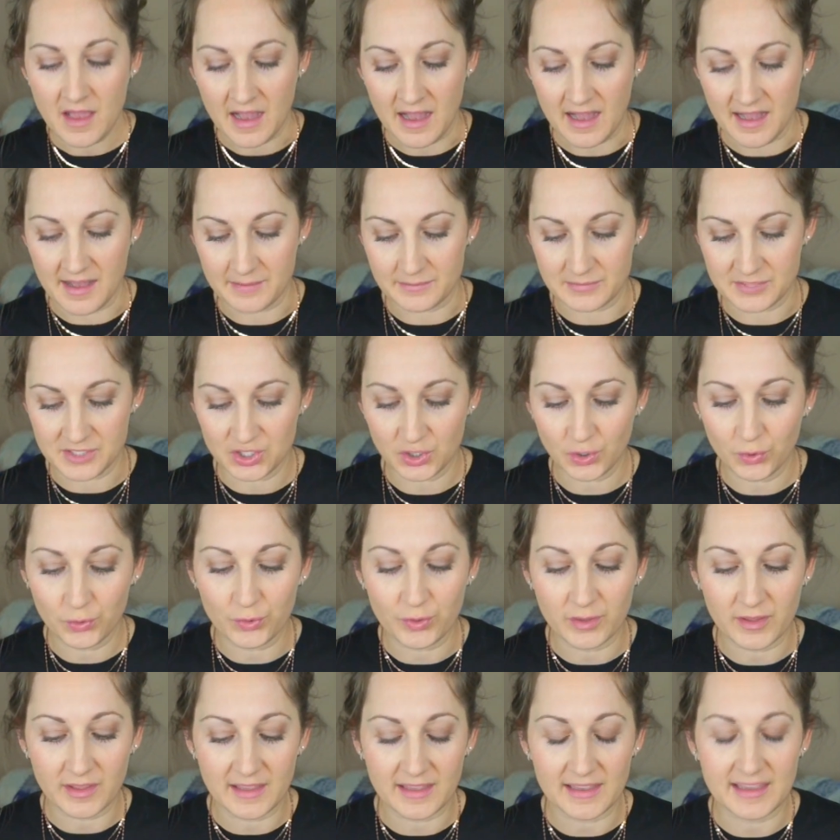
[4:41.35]
Um,
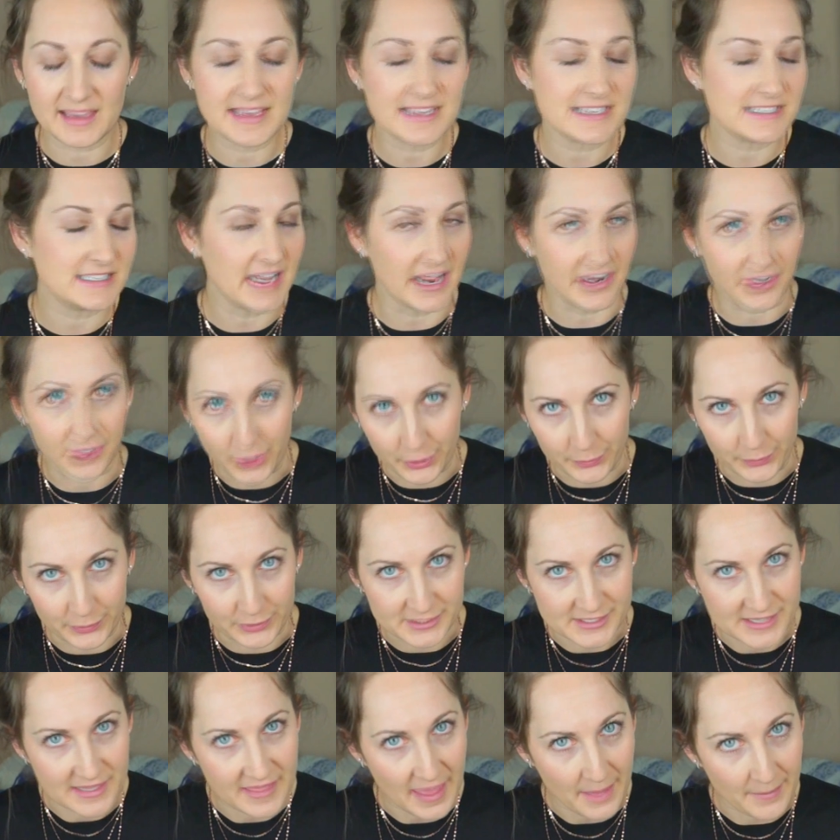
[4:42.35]
so he's not a card
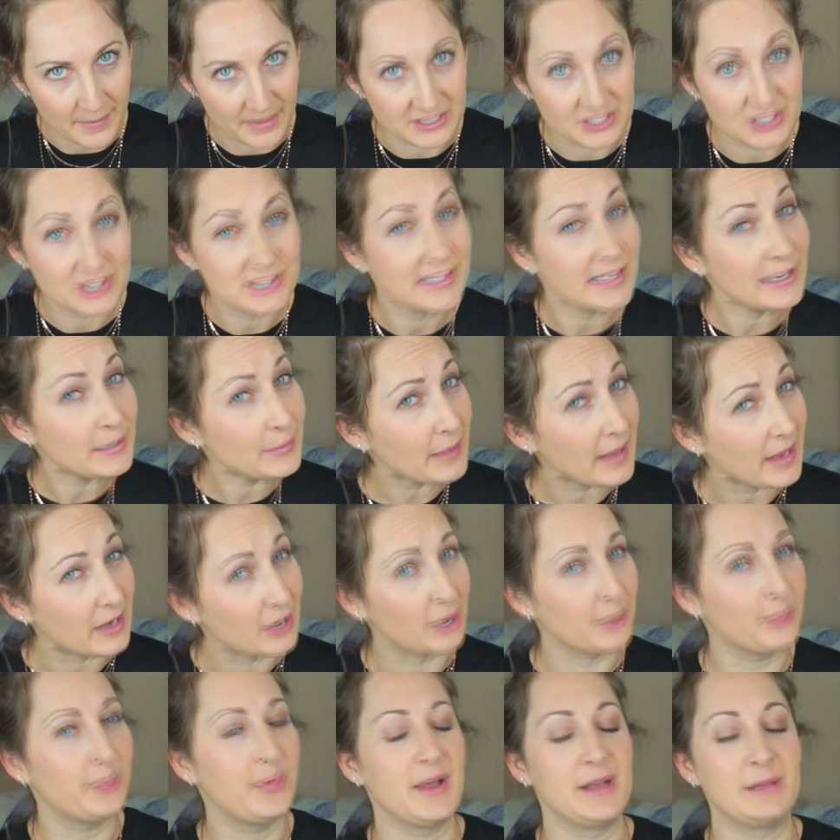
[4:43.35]
person that much. He's getting
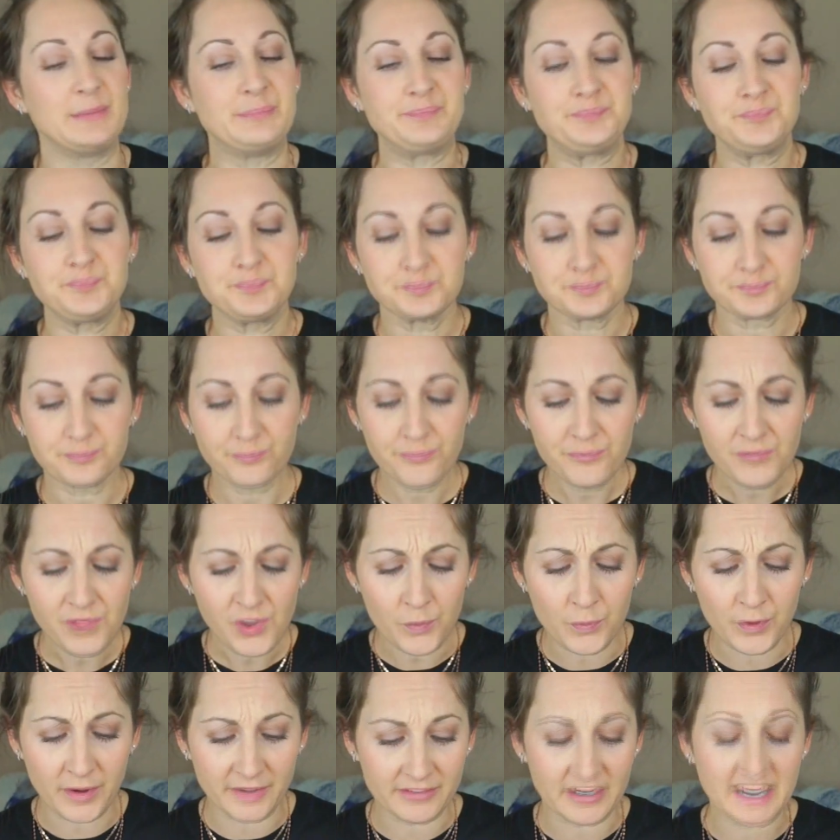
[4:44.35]
better, but
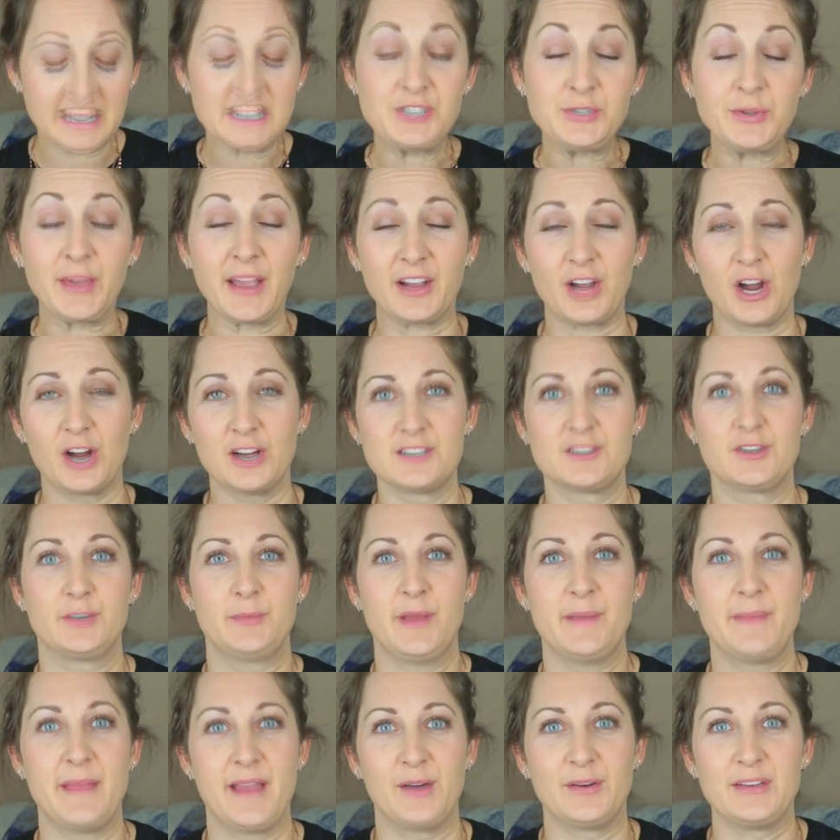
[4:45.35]
whenever I do get cards
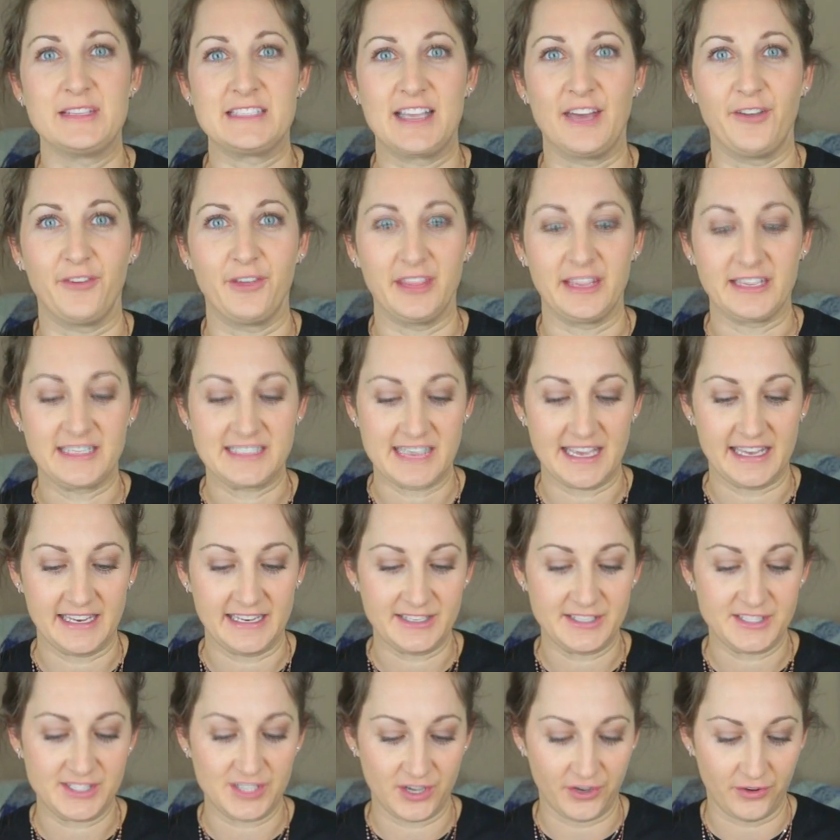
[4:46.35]
from him, I always get really
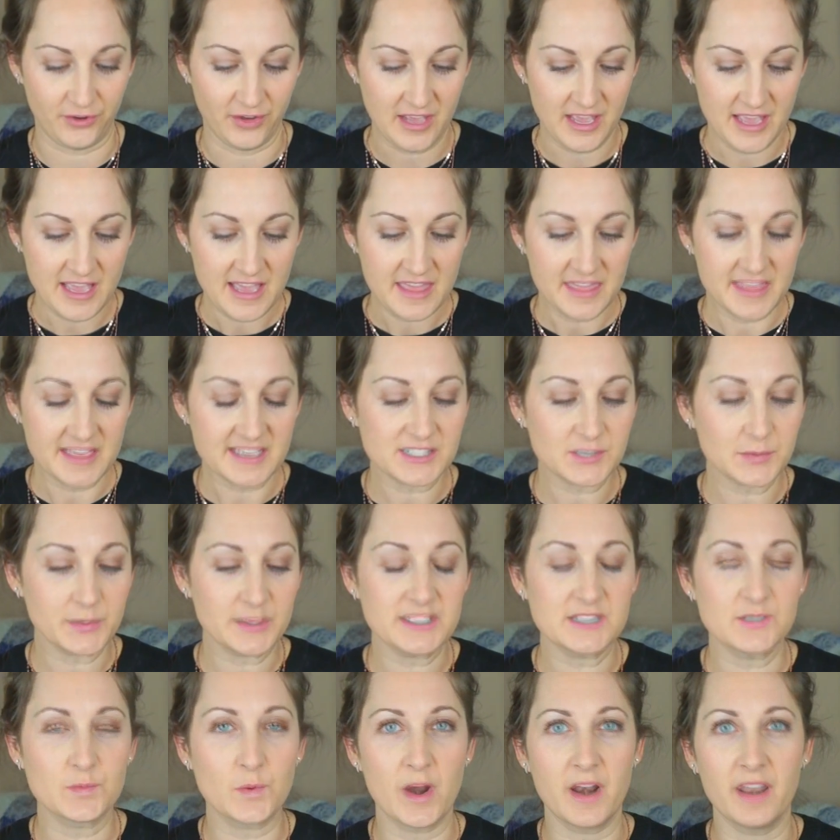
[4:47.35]
excited. So this
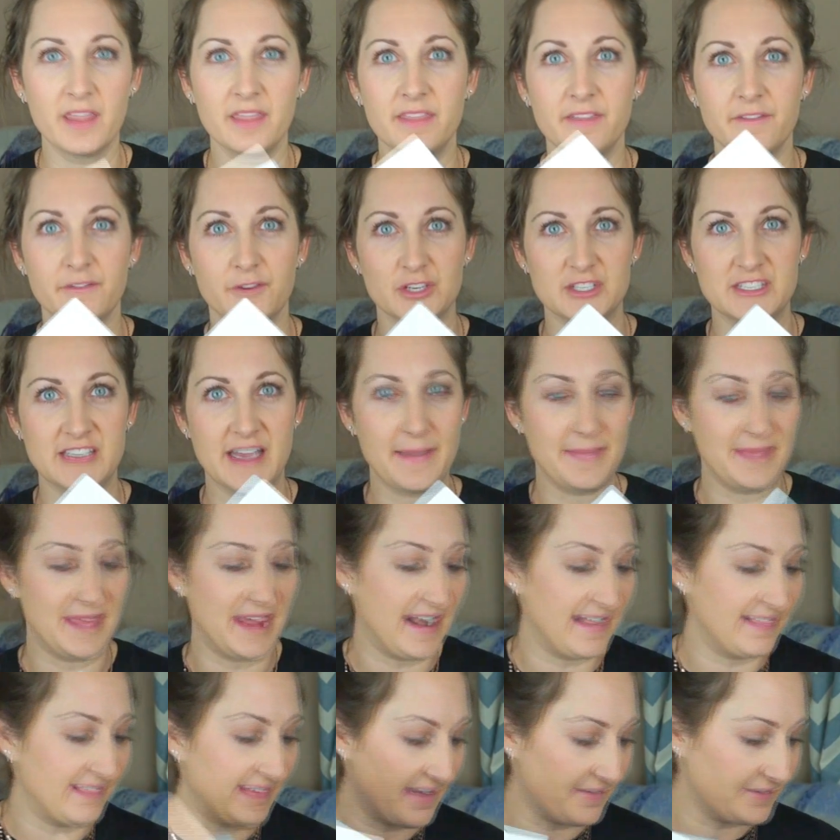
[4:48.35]
was one the first time
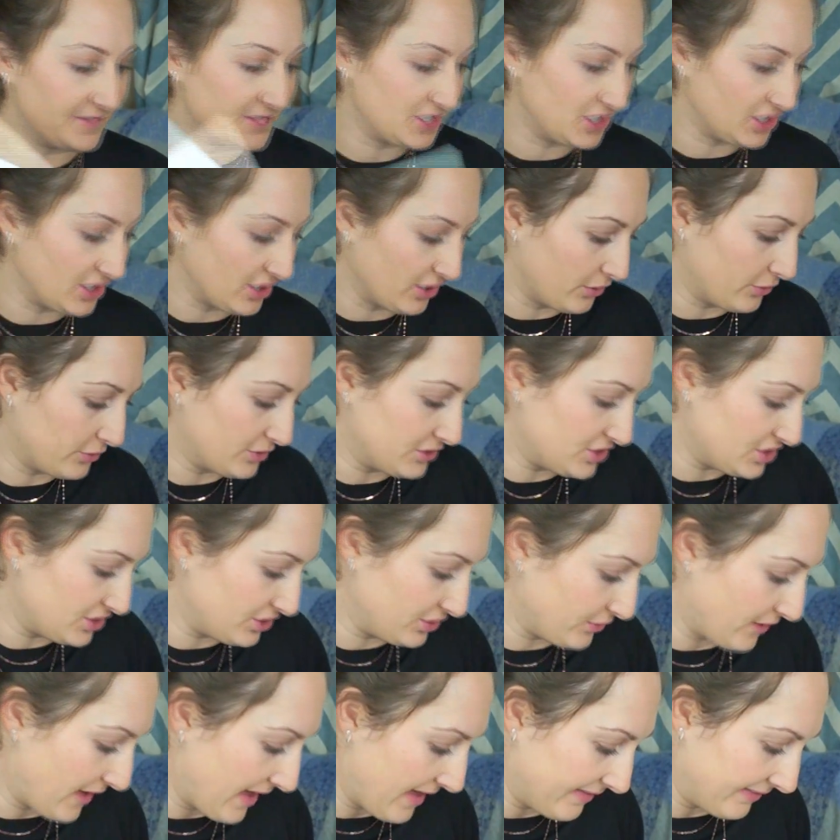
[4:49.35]
that I left to go
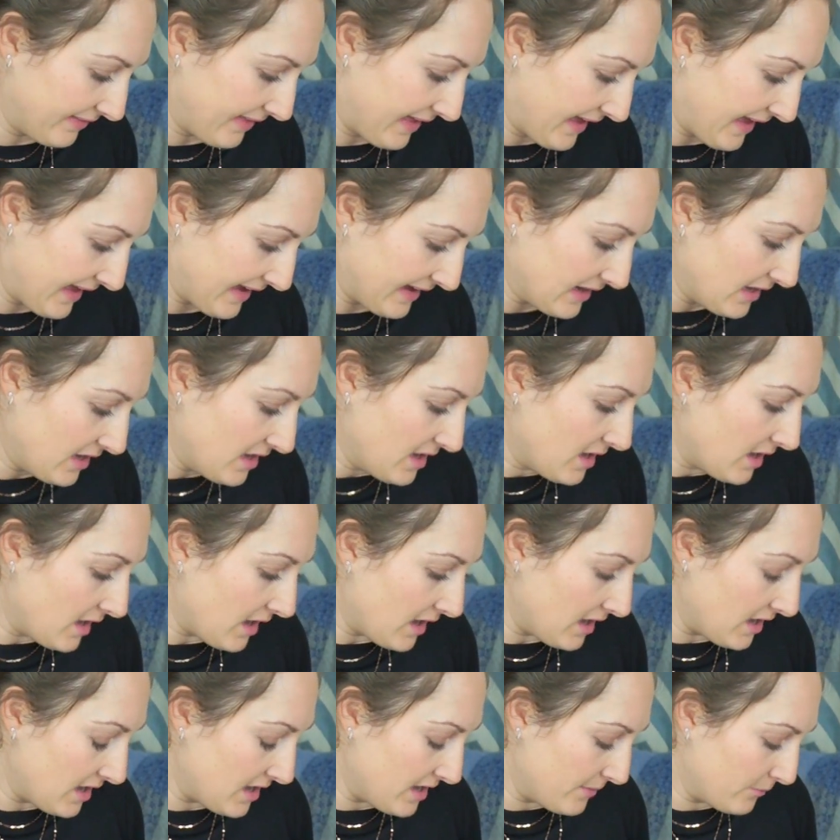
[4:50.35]
to LA
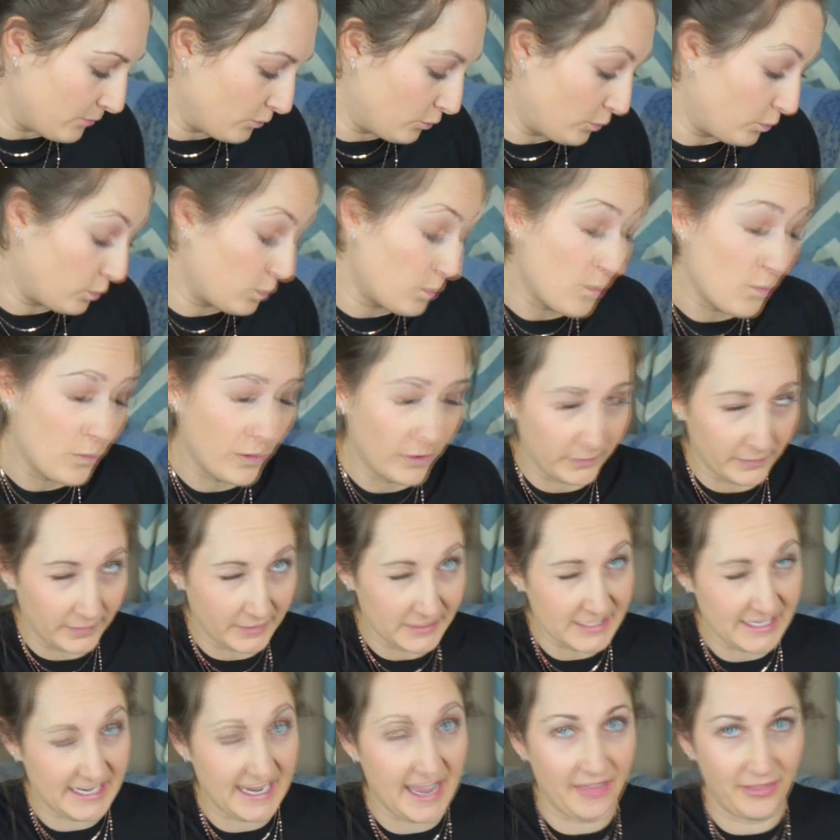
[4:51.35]
um, when we
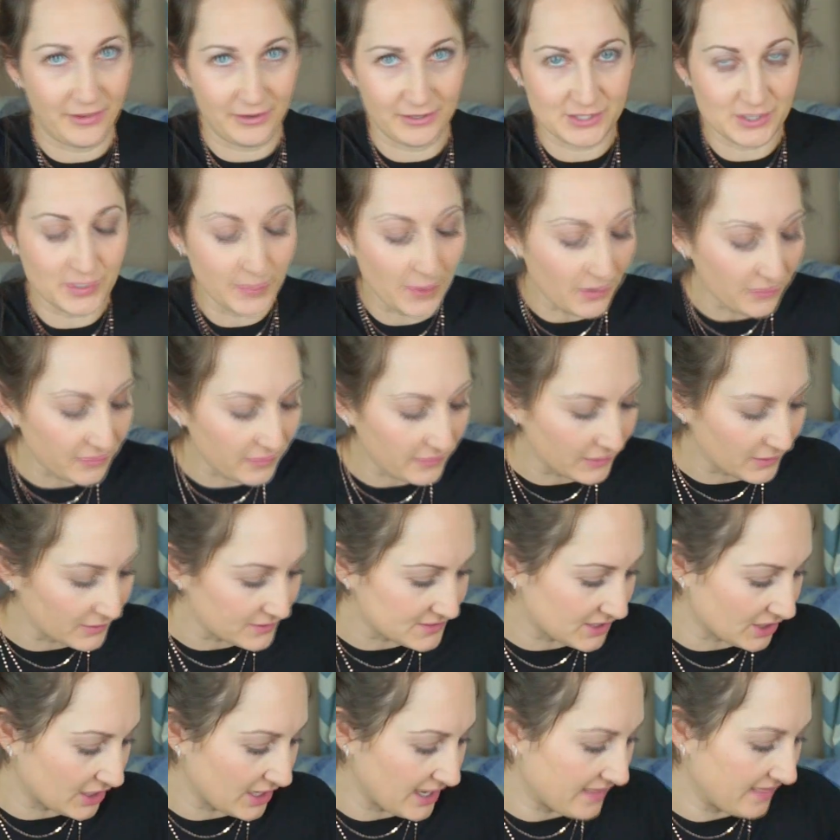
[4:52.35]
were together. So both of
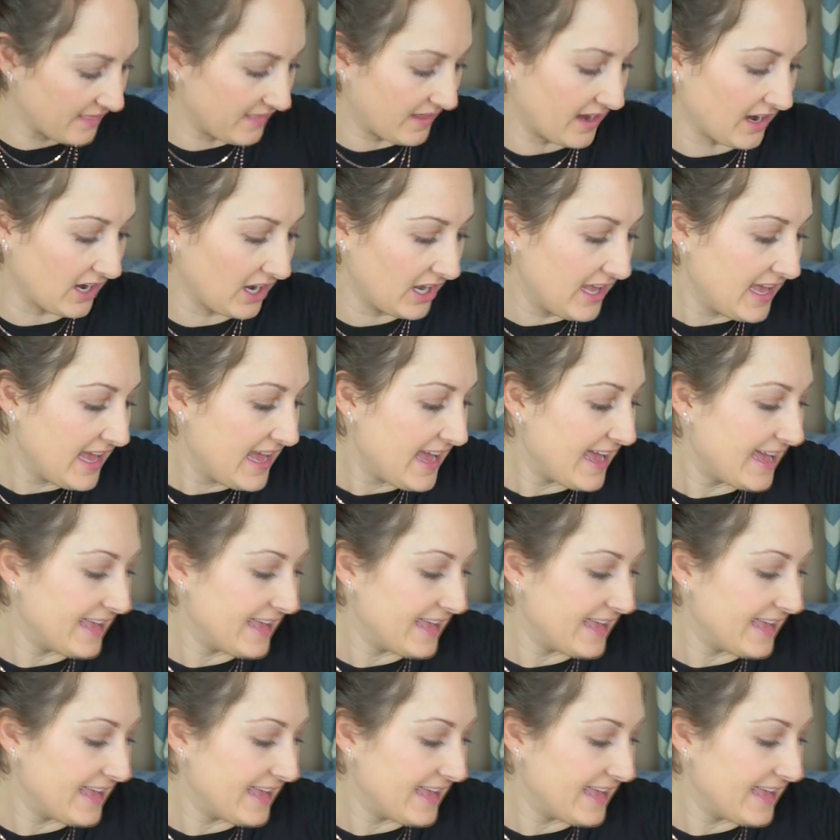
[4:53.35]
those are in there.